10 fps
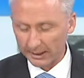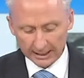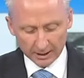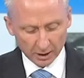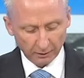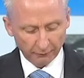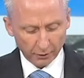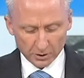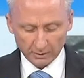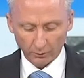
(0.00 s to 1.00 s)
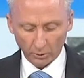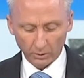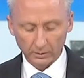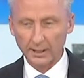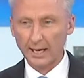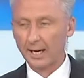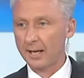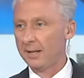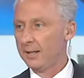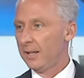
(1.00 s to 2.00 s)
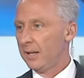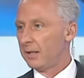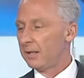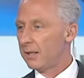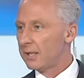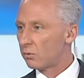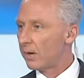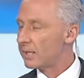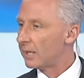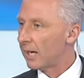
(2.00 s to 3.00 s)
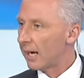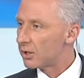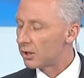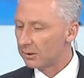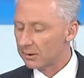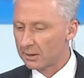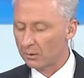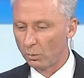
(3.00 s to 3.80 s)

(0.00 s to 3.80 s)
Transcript: Kitching, first of all, these resignations.